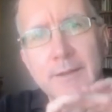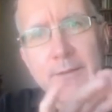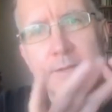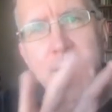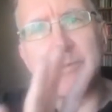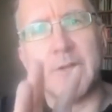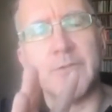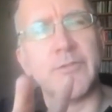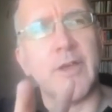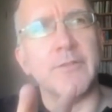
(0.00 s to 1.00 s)
leapt
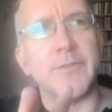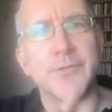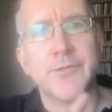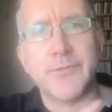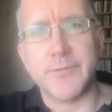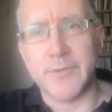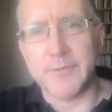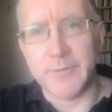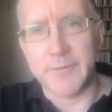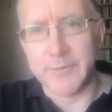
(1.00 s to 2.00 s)
outside of this,
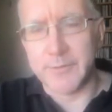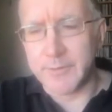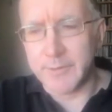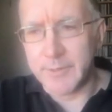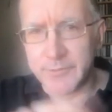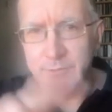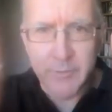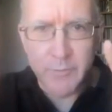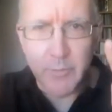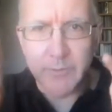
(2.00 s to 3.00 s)
his
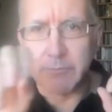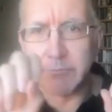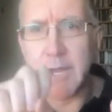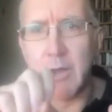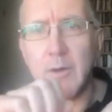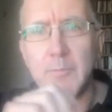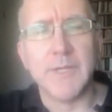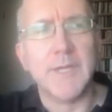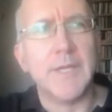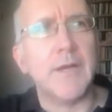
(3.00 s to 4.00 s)
own quote unquote
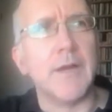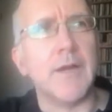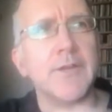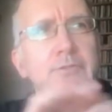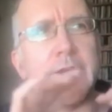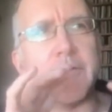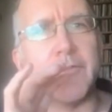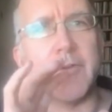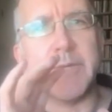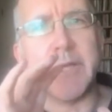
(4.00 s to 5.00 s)
realm, and affected
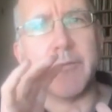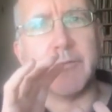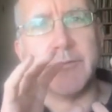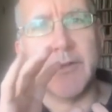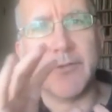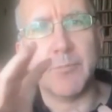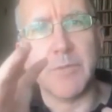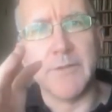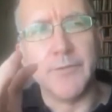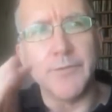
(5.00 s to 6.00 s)
so many other
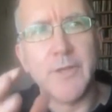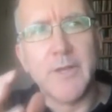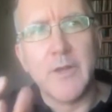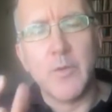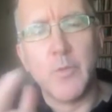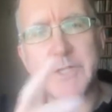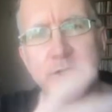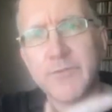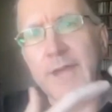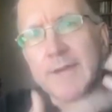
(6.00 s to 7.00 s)
disciplines, which
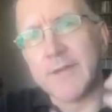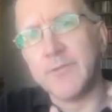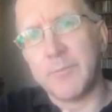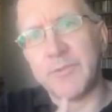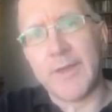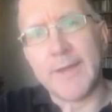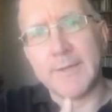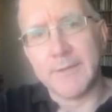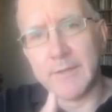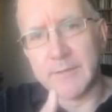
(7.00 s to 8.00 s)
in fact ends up
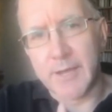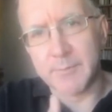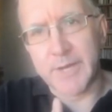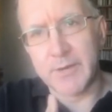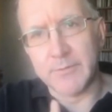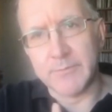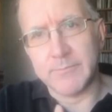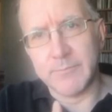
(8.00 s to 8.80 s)
saying a lot about